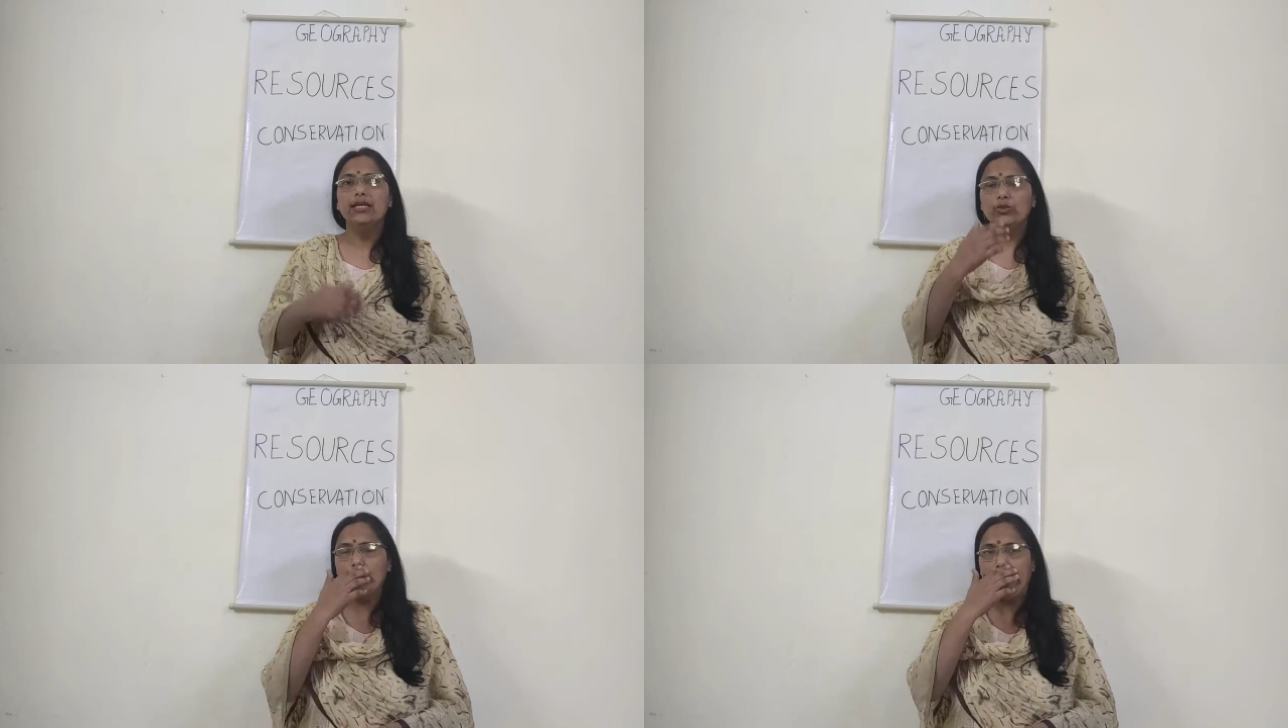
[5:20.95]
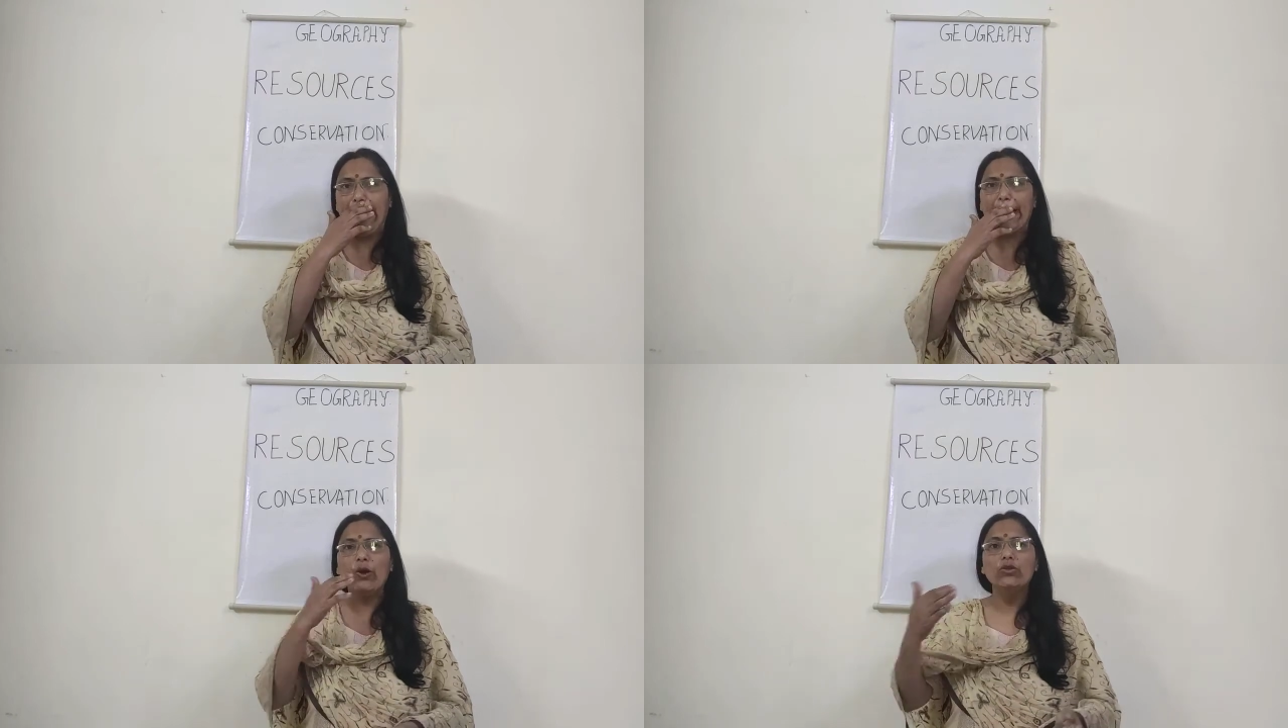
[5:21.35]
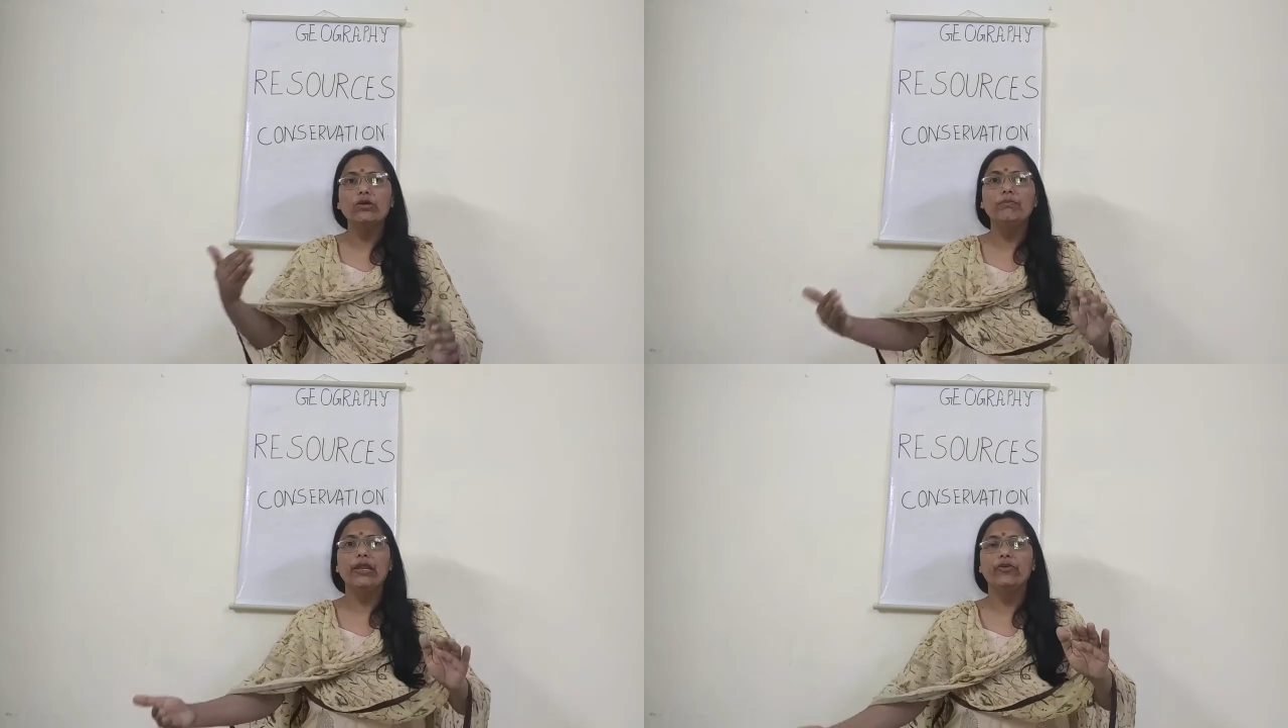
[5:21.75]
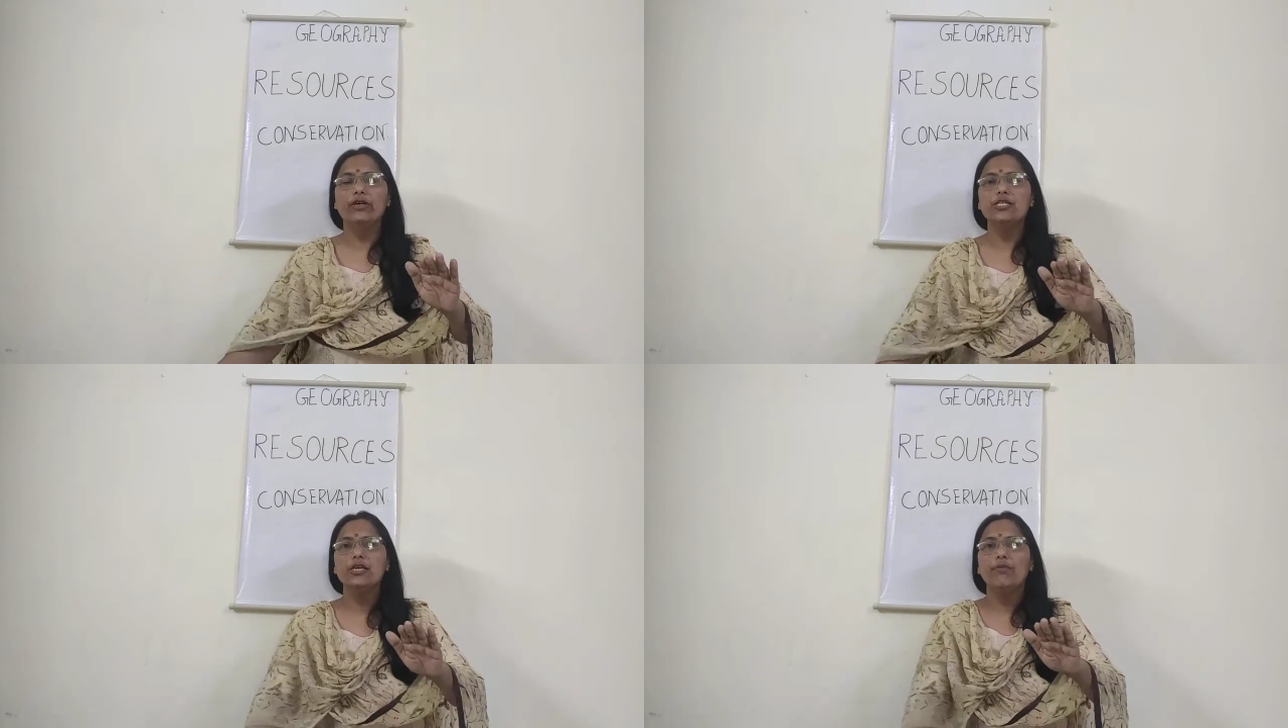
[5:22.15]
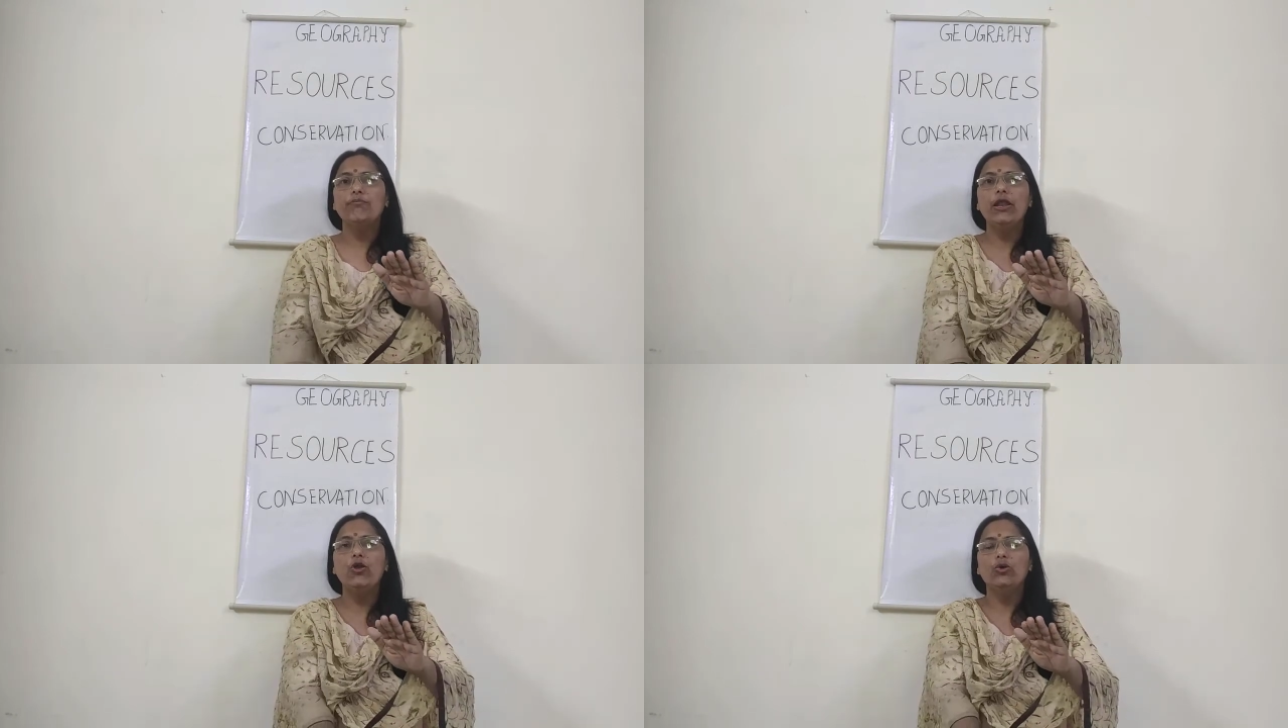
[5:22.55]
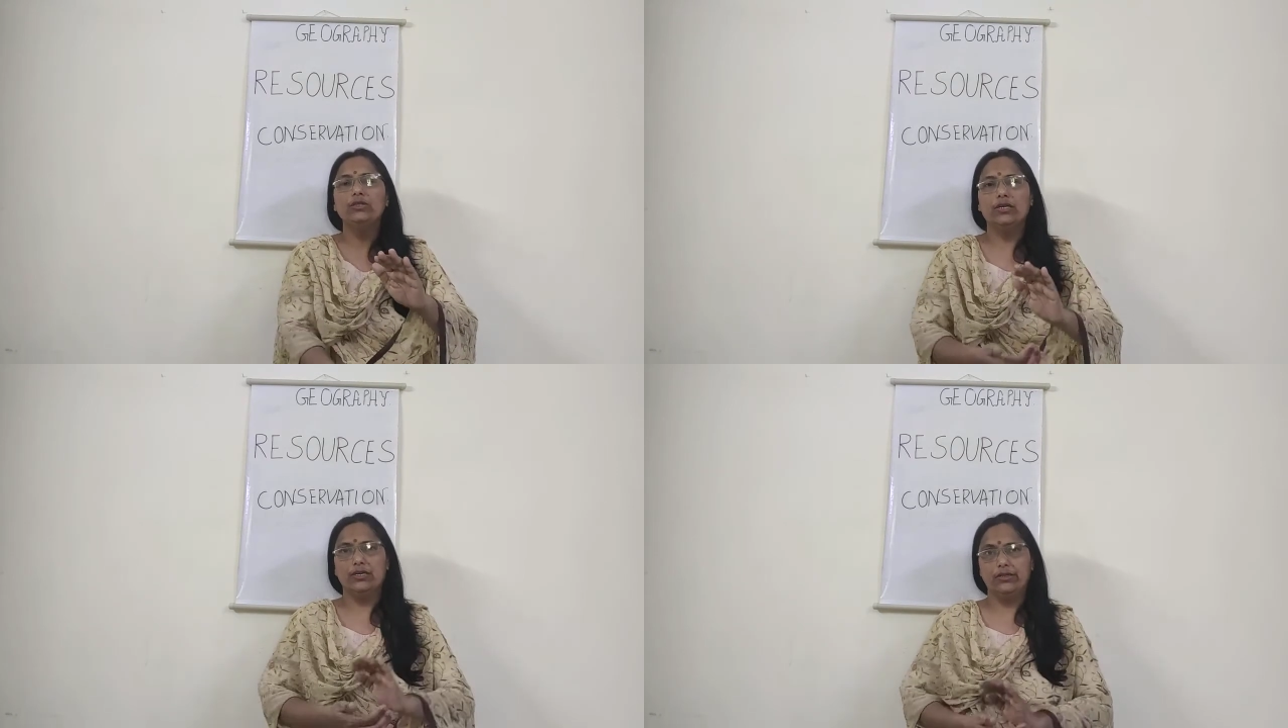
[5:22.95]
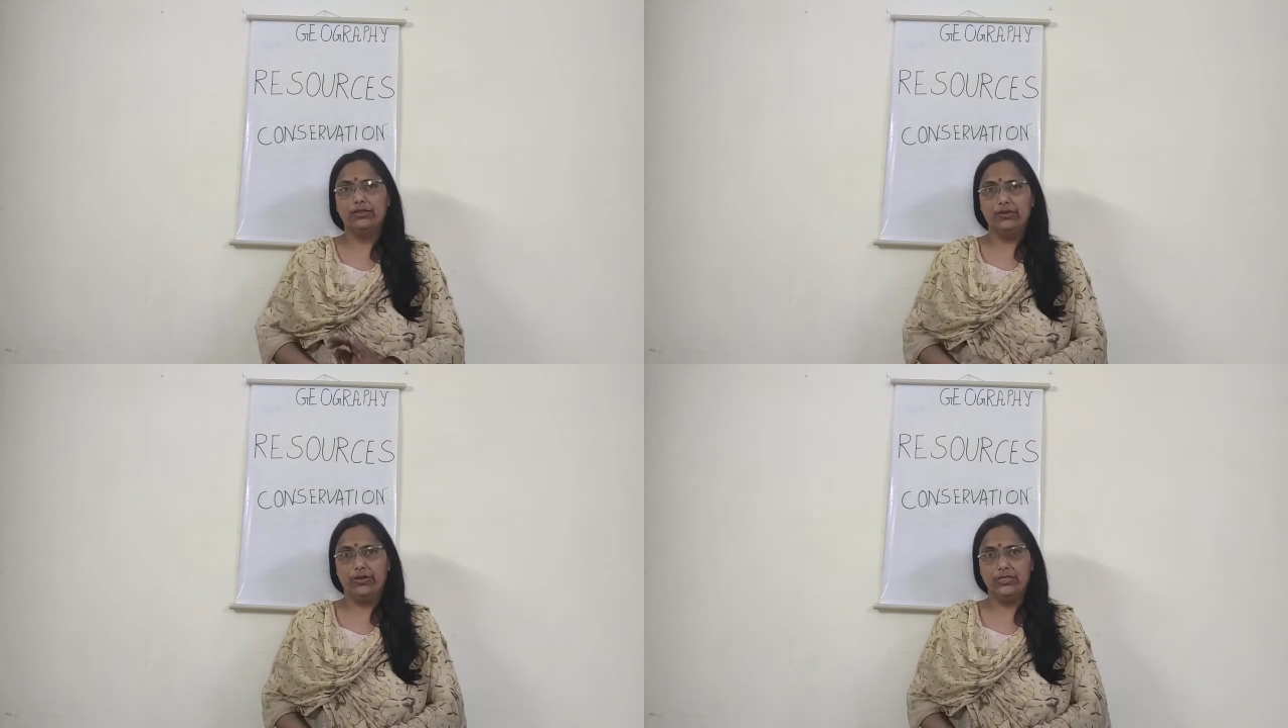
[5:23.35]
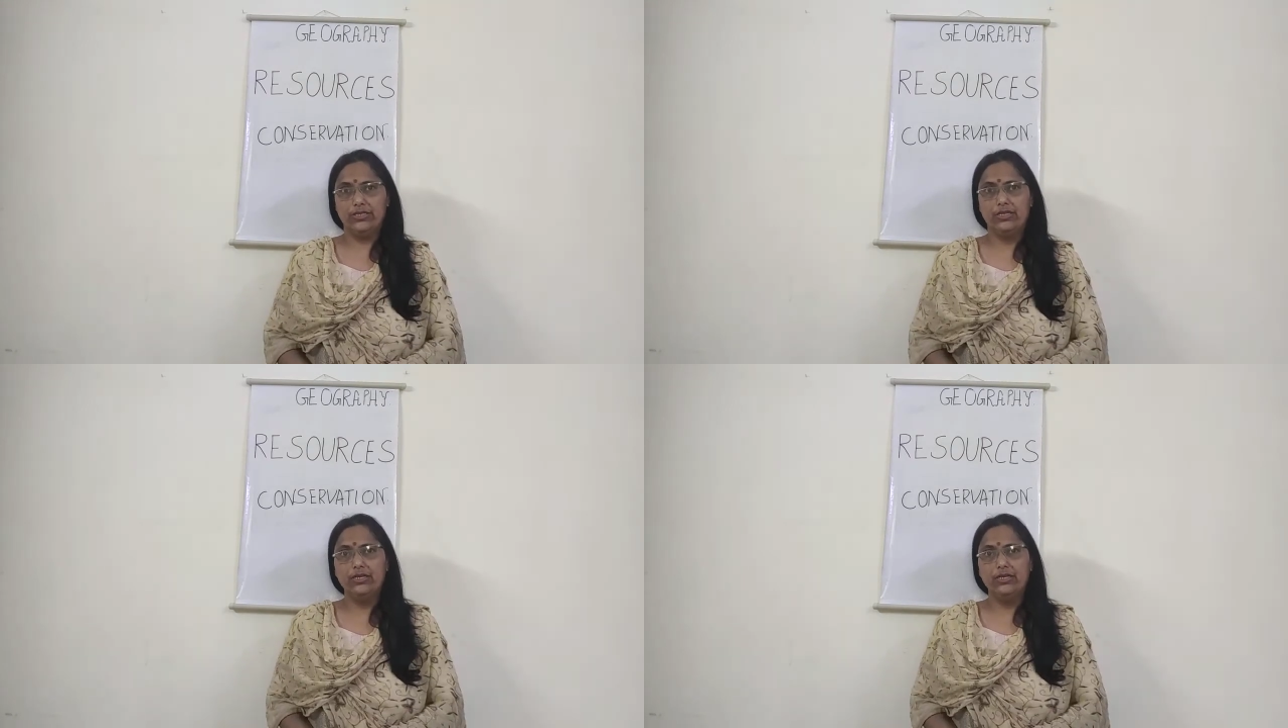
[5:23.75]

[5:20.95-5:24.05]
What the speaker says: to take out the minerals below the earth crust.